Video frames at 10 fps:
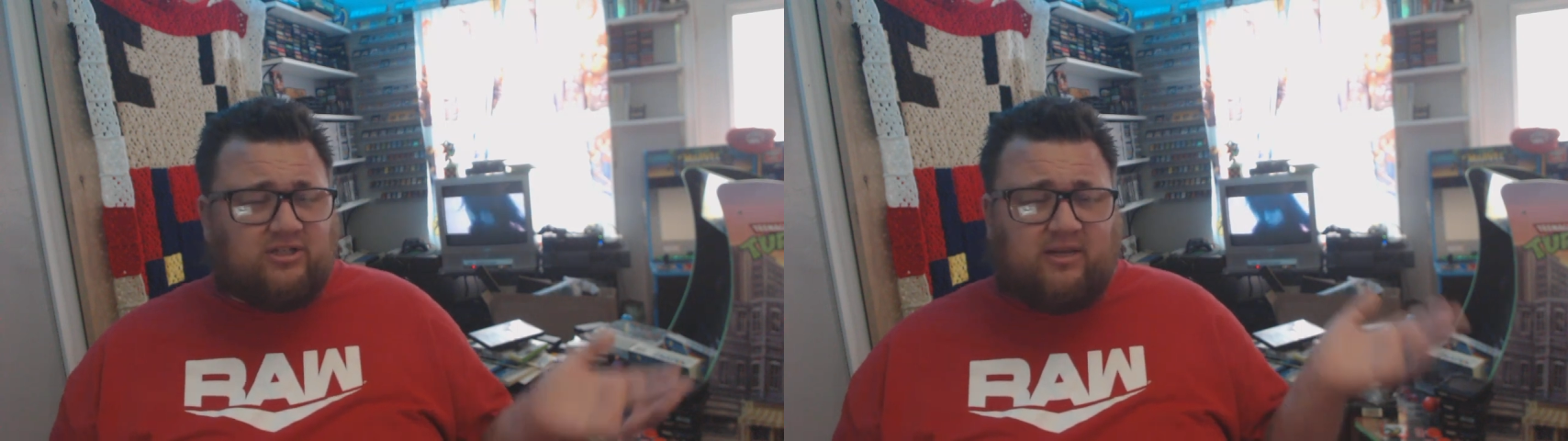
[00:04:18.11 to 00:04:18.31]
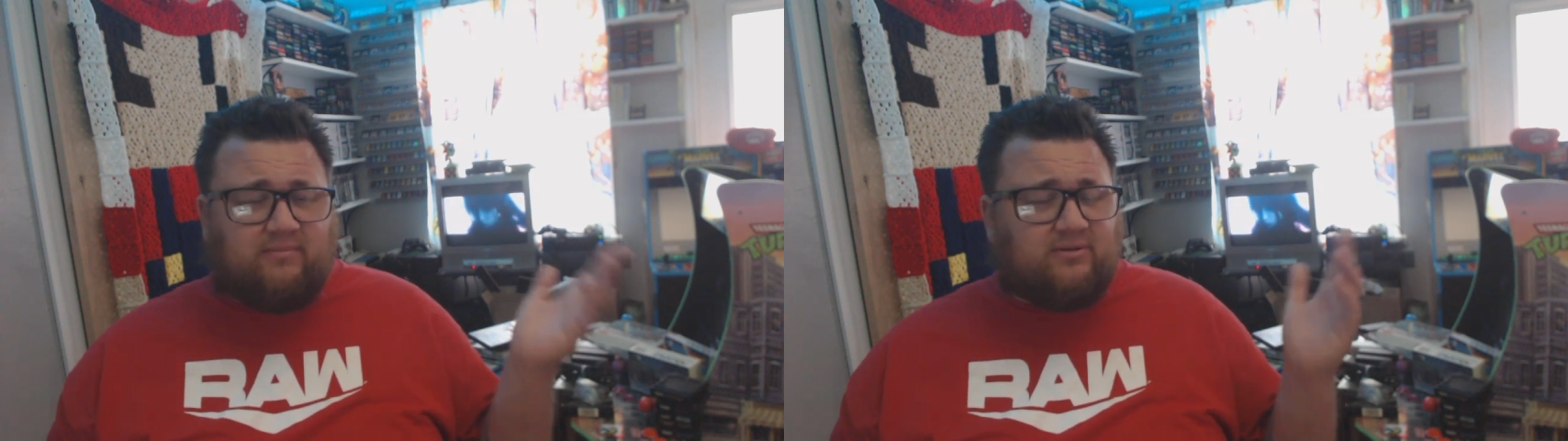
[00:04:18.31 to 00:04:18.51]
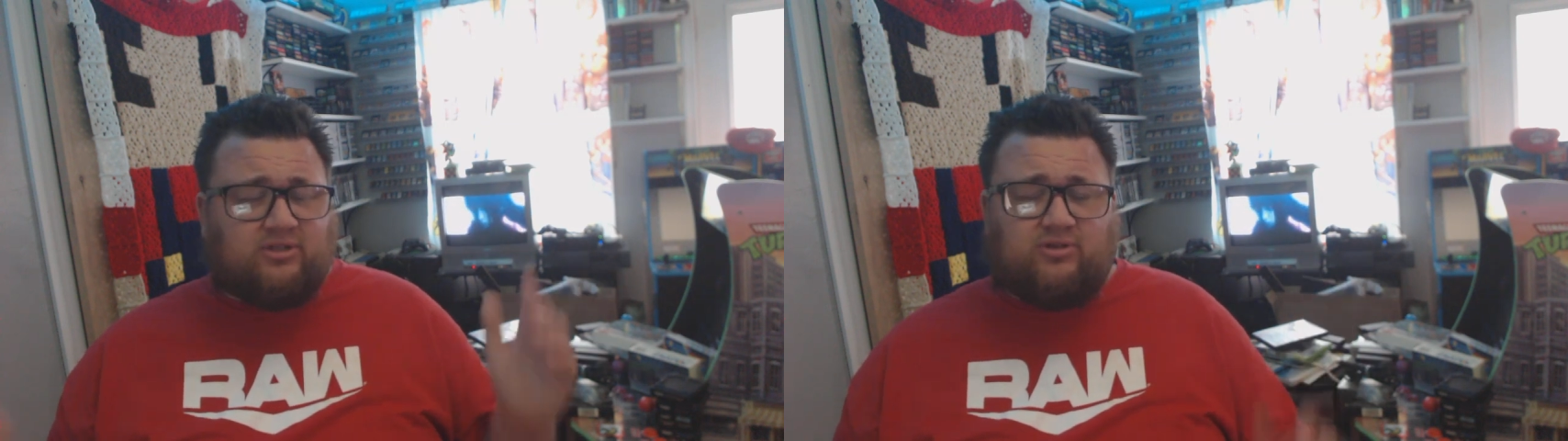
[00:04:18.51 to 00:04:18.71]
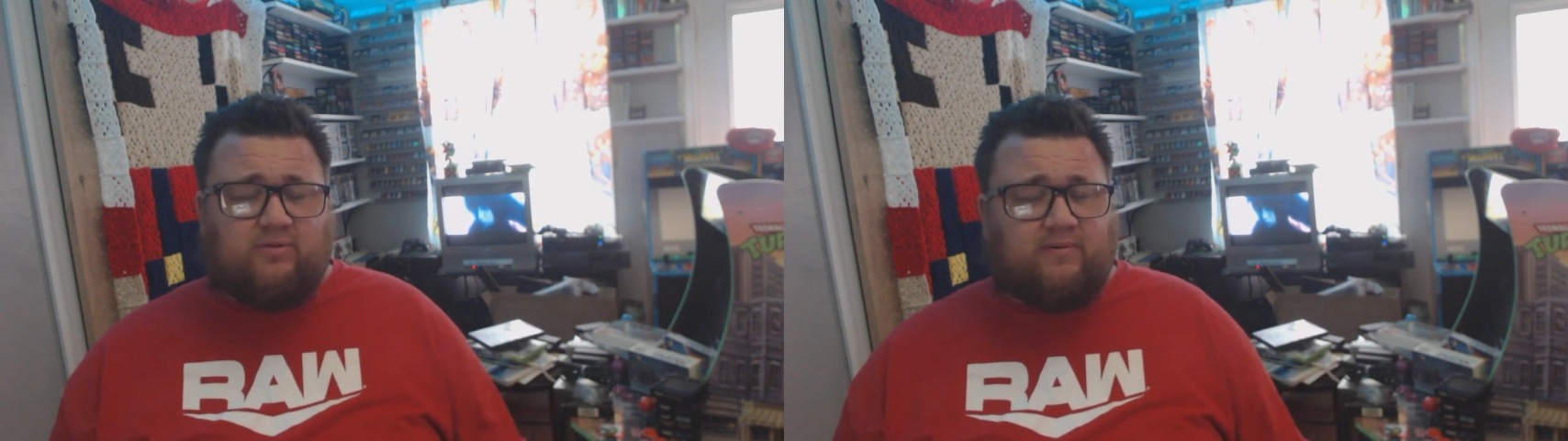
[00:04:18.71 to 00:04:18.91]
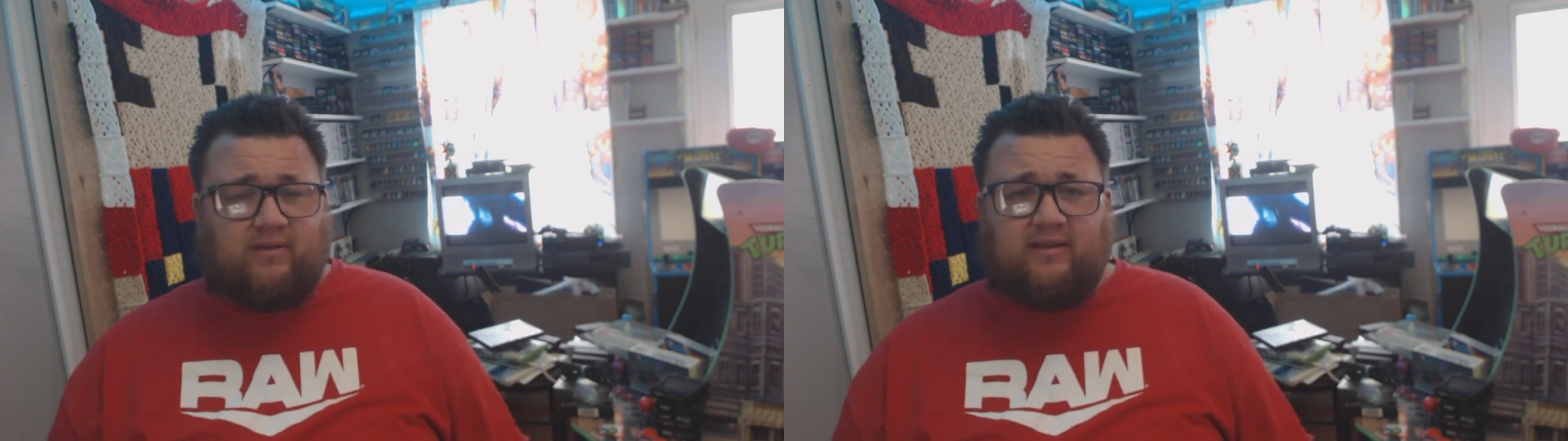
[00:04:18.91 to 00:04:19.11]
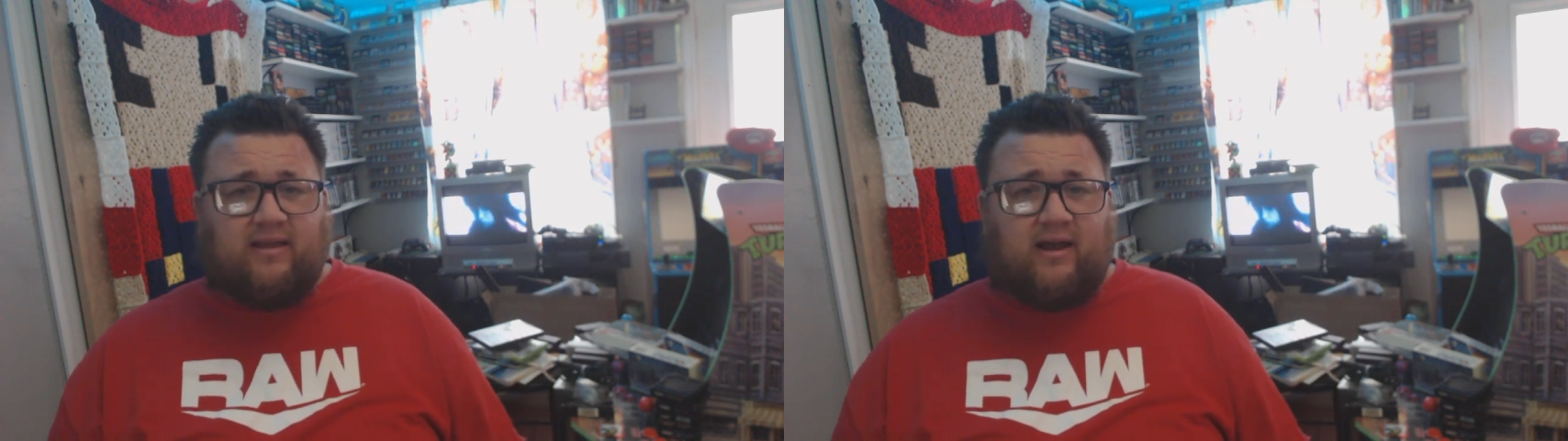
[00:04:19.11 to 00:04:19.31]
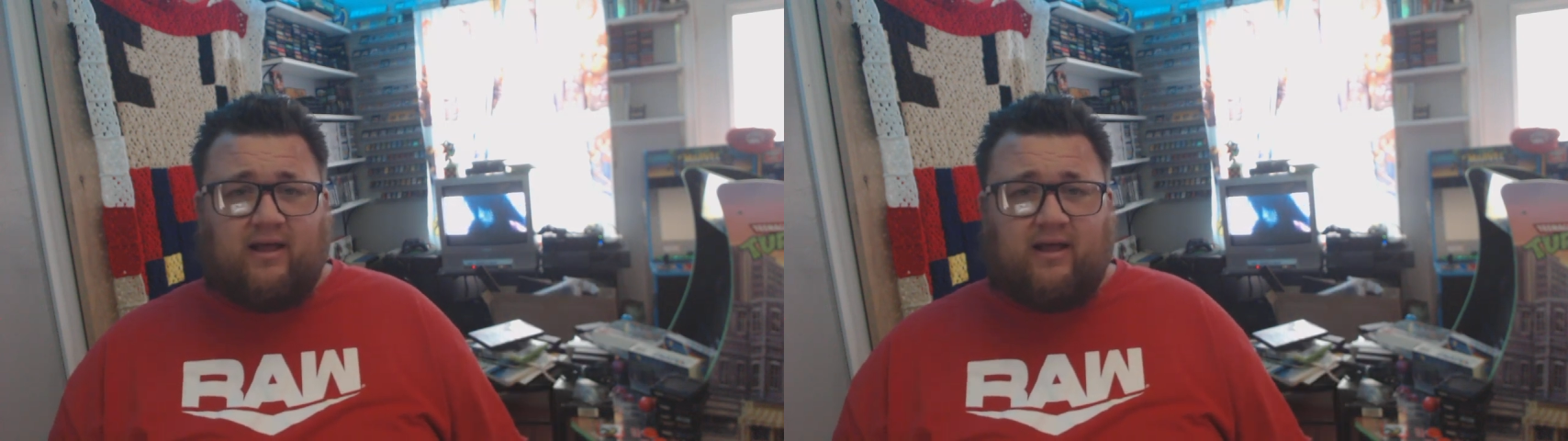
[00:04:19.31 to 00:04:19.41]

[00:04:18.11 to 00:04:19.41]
something stupid like that,